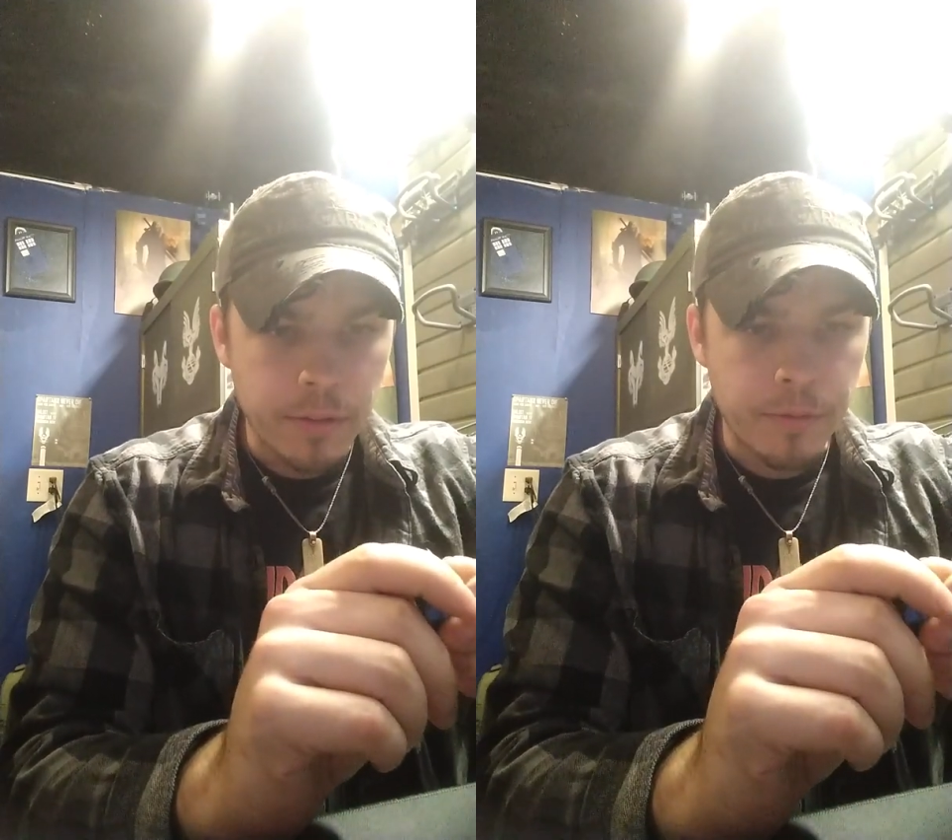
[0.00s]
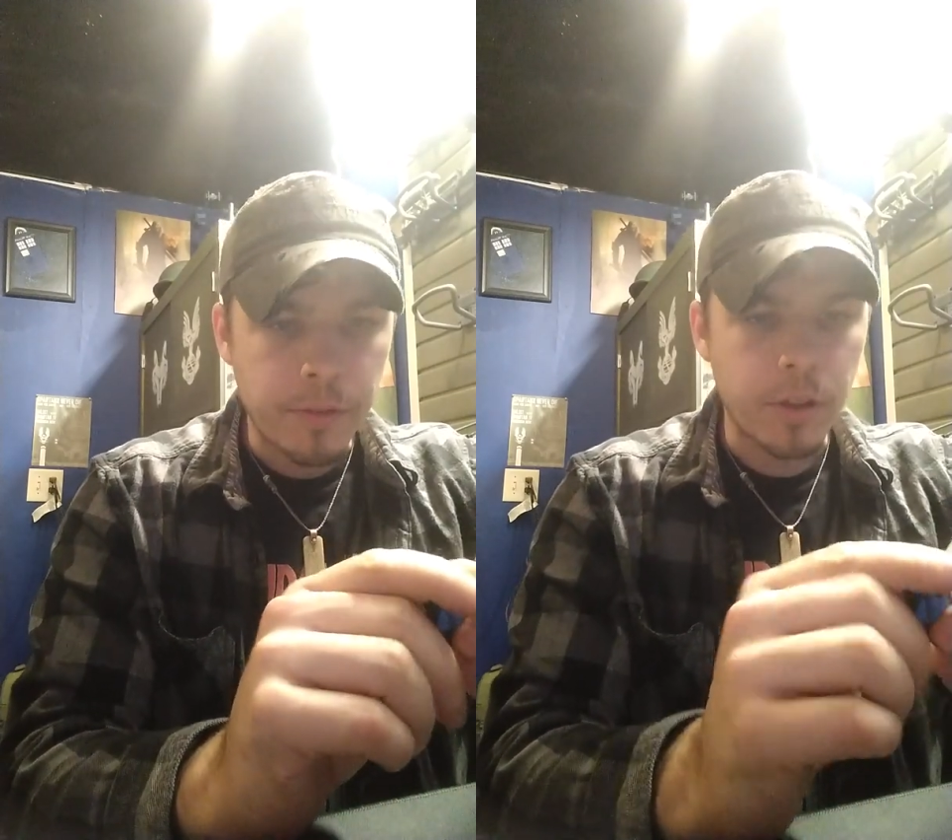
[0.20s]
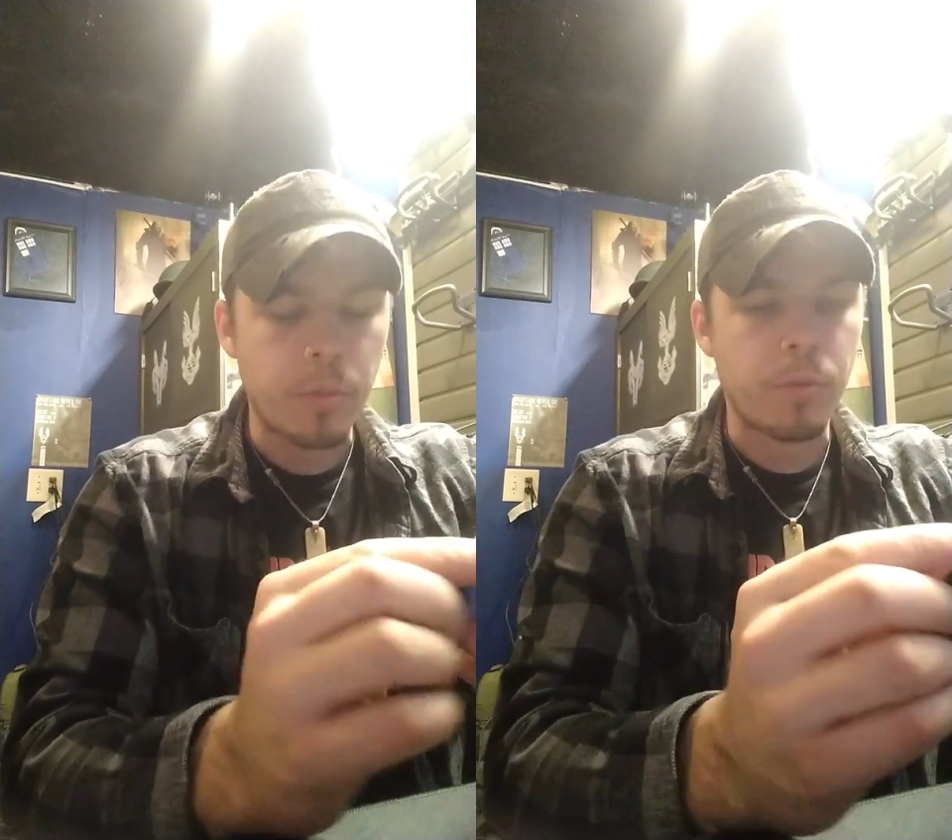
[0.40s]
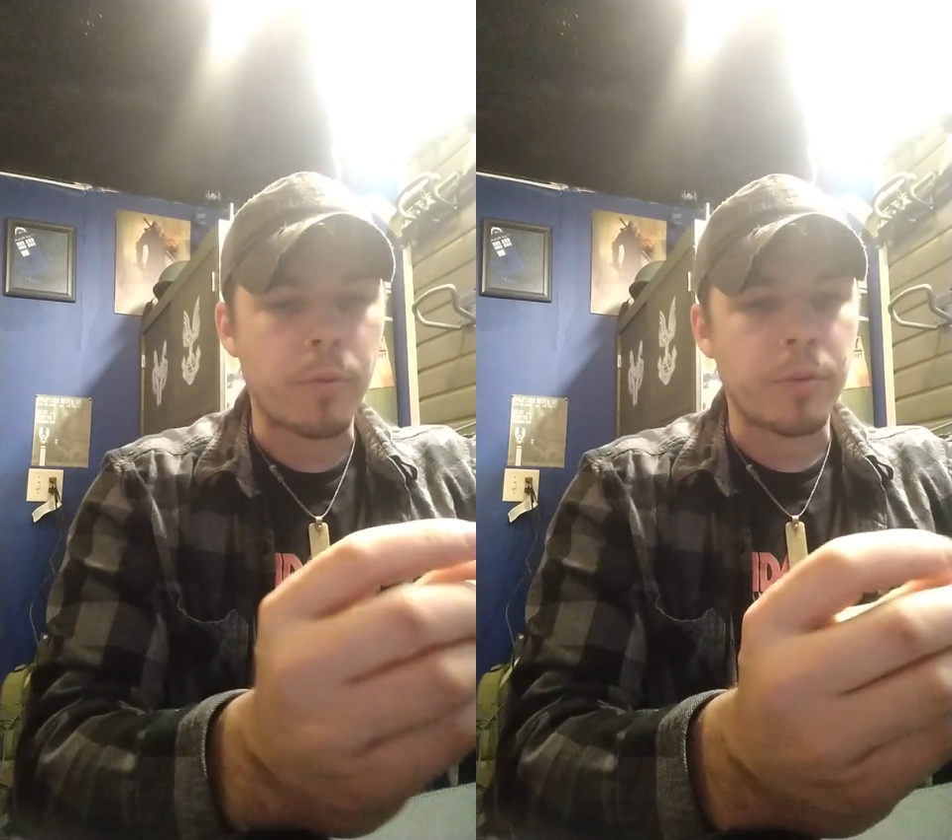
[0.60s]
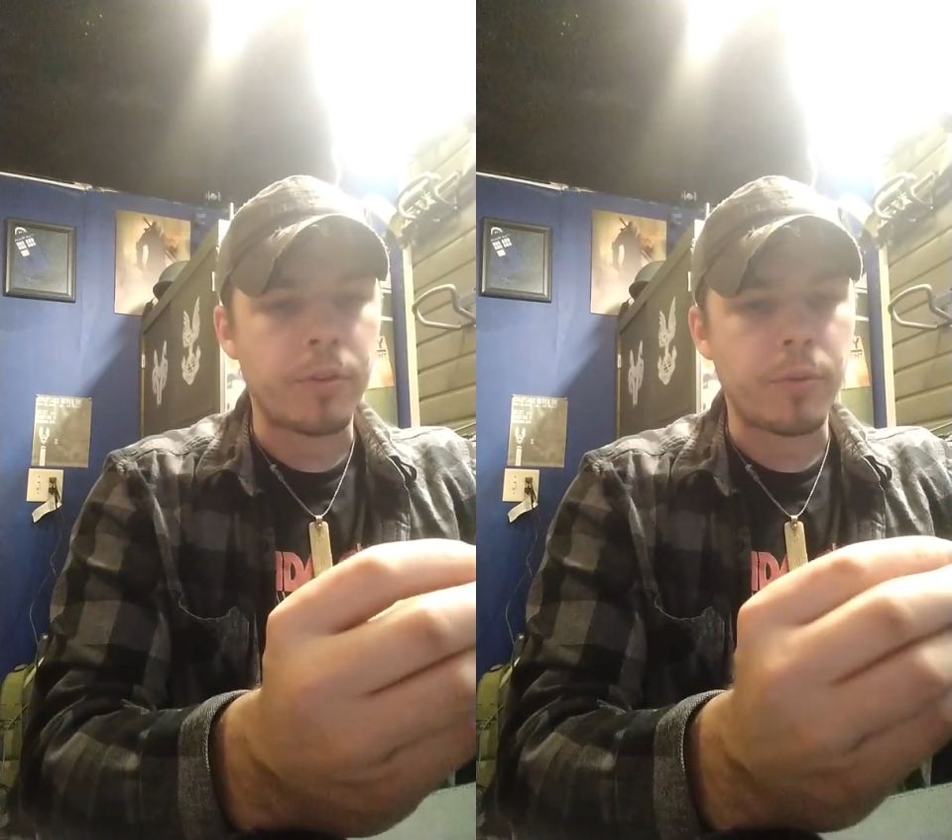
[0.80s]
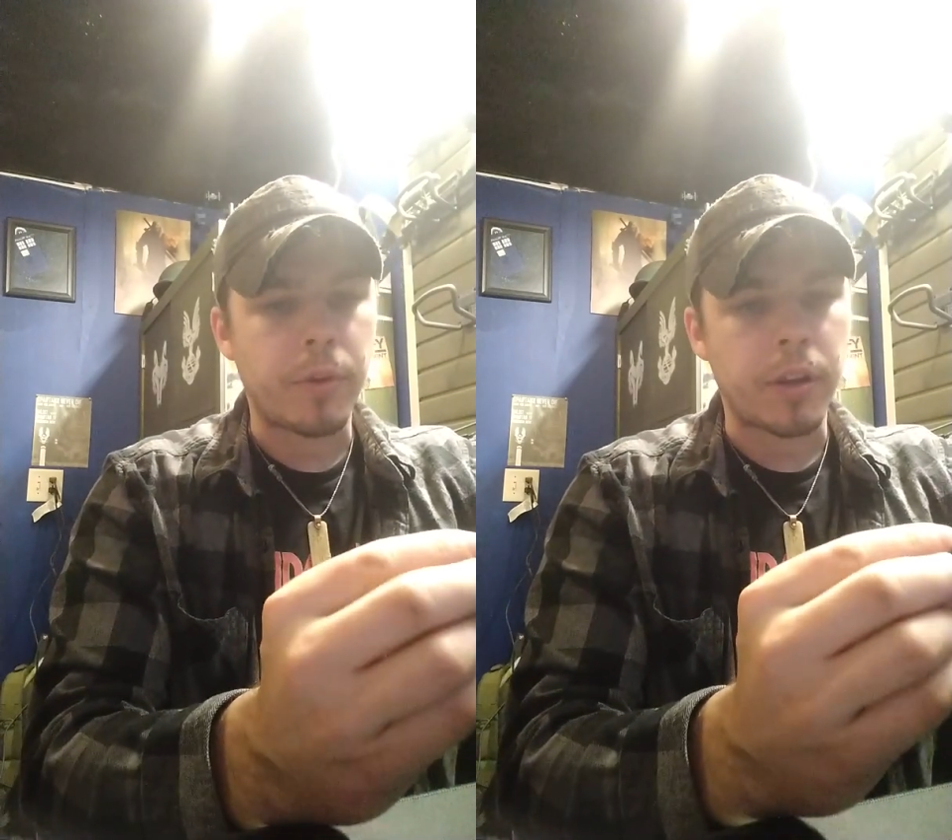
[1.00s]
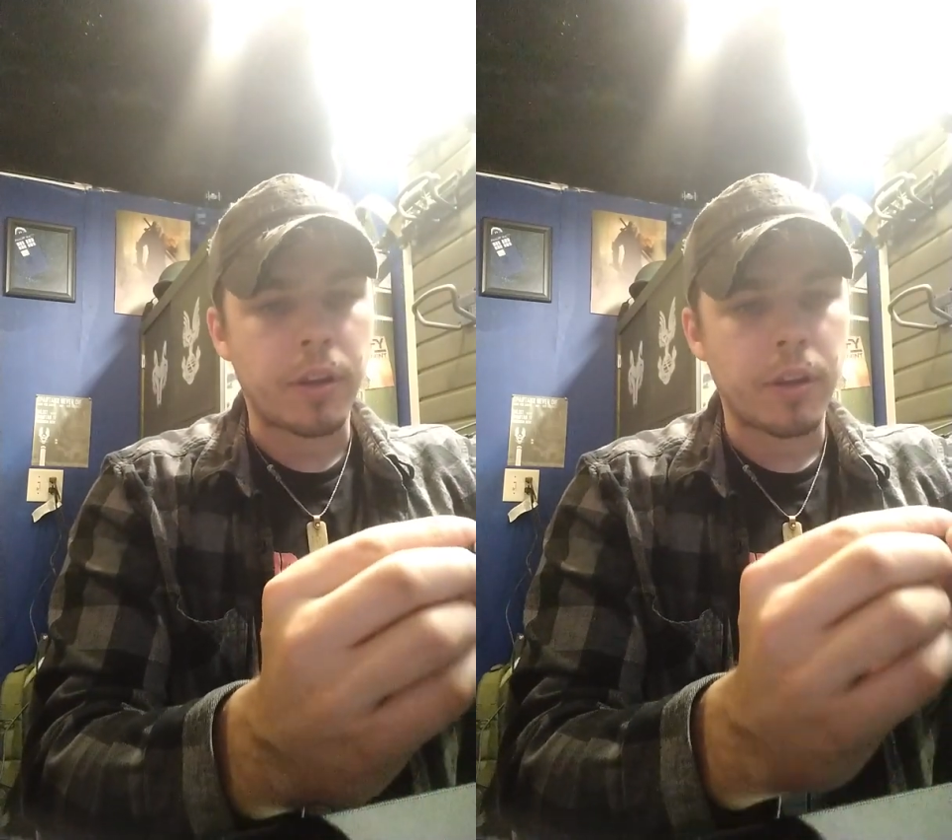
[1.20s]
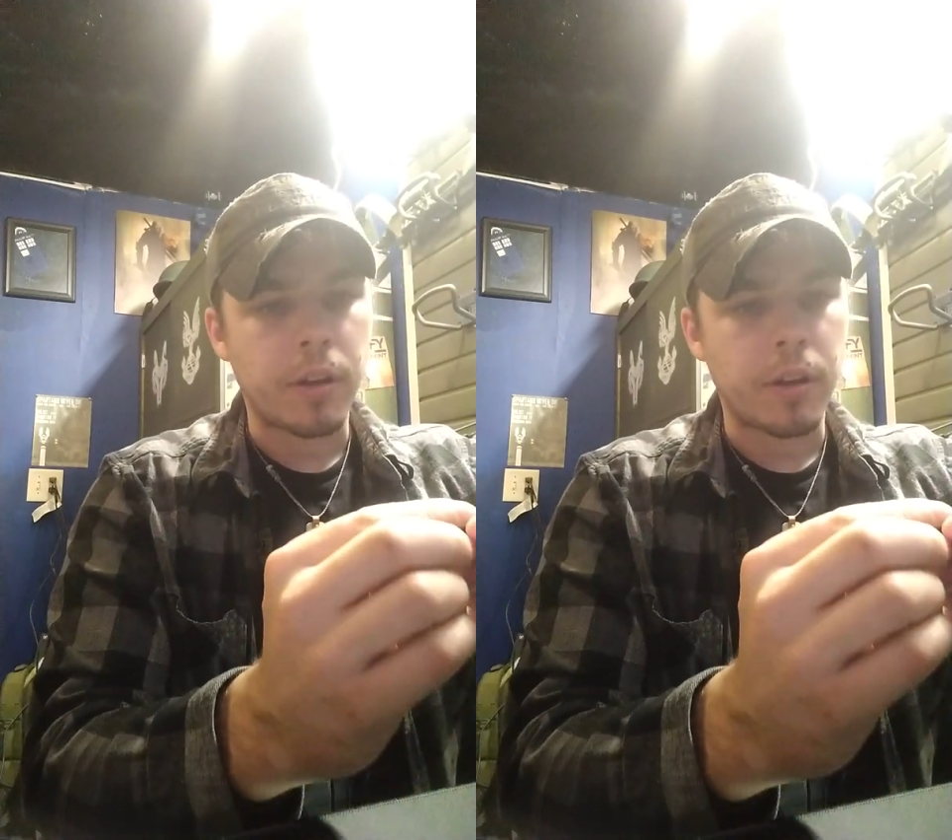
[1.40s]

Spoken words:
film what we're doing,